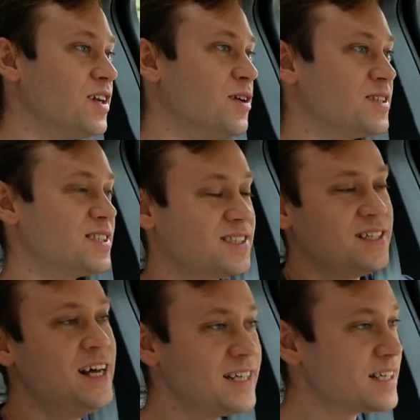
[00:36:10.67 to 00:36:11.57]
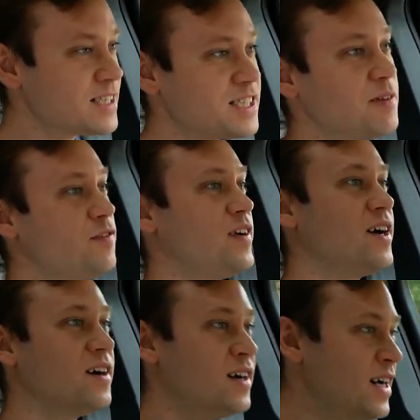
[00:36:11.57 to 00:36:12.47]
You know, it just doesn't seem
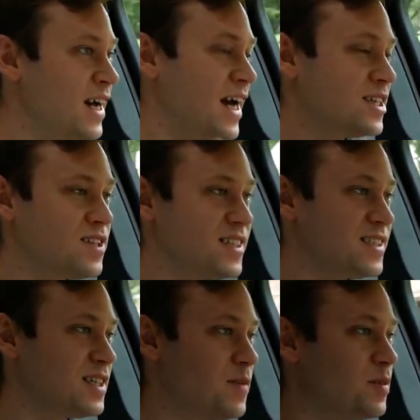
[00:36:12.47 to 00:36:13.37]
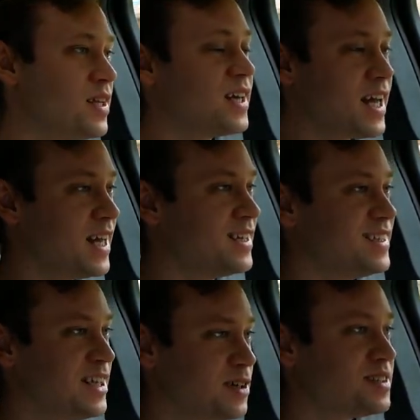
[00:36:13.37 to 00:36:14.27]
fair, and so that's just something that
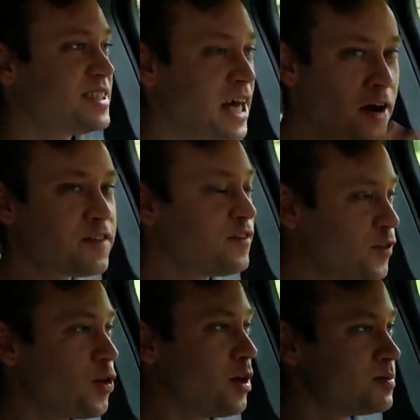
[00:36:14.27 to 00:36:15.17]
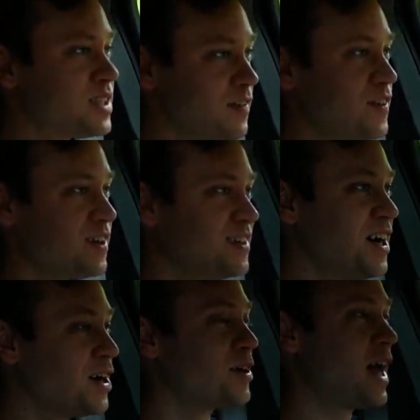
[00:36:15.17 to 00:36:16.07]
again, you know, stay off the forums if you're
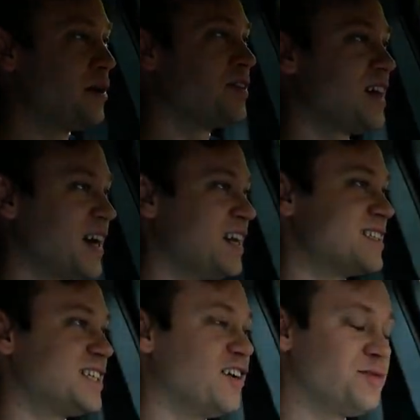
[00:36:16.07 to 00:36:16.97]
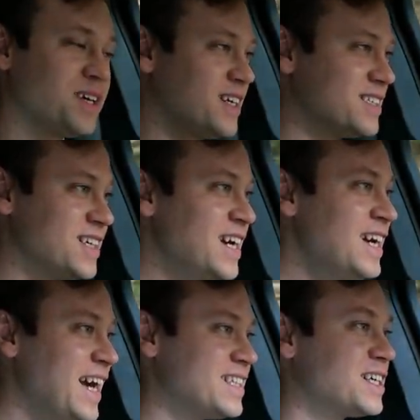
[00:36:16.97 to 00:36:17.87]
not okay with that kind of stuff because
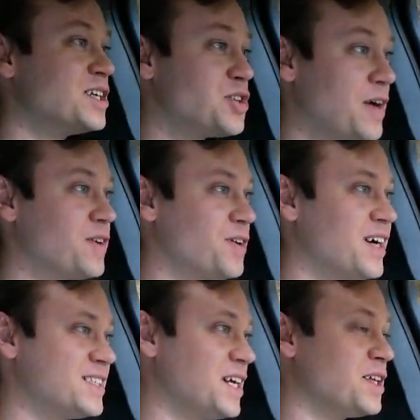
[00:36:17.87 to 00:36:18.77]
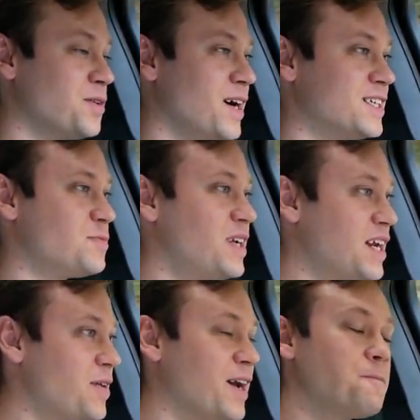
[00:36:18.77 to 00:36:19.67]
it's going to drive you crazy otherwise. But
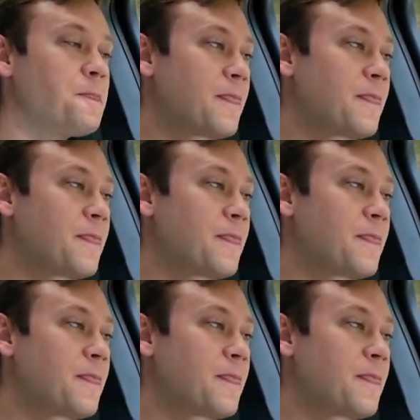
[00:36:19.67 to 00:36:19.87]
anyway.